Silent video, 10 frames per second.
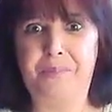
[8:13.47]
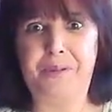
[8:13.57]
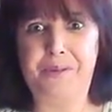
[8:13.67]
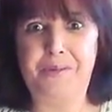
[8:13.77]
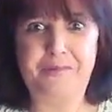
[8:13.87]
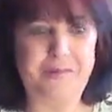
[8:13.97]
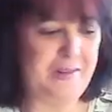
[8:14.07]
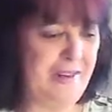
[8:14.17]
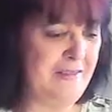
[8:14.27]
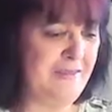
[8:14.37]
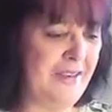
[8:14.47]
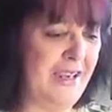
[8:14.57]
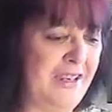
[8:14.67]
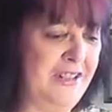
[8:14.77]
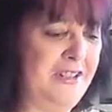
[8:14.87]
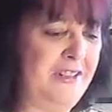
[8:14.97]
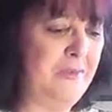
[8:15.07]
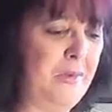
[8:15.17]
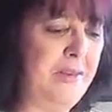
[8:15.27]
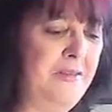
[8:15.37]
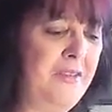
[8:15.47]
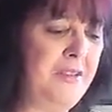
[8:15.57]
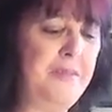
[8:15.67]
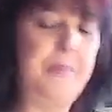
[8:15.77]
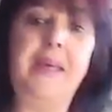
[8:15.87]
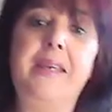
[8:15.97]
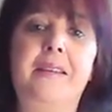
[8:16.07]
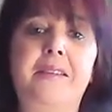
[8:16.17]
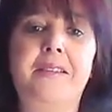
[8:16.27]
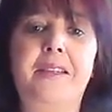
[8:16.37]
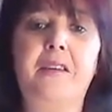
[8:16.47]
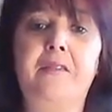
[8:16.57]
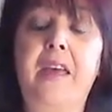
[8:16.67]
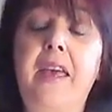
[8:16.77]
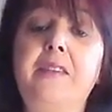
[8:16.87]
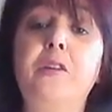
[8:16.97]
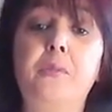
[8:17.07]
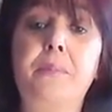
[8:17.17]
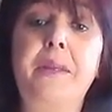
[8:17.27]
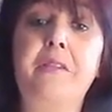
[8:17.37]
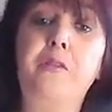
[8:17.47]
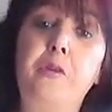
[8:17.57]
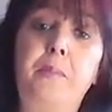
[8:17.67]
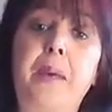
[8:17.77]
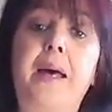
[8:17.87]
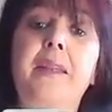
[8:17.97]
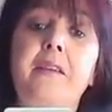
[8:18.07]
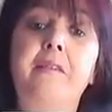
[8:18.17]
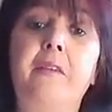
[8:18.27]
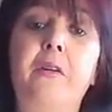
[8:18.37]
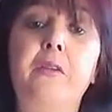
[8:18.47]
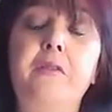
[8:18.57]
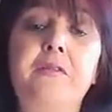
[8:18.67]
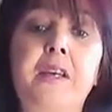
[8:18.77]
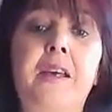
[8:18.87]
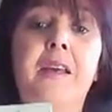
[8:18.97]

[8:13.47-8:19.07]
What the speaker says: Beautiful clarification. Whatever this pain is that you've had, could be a third party involved.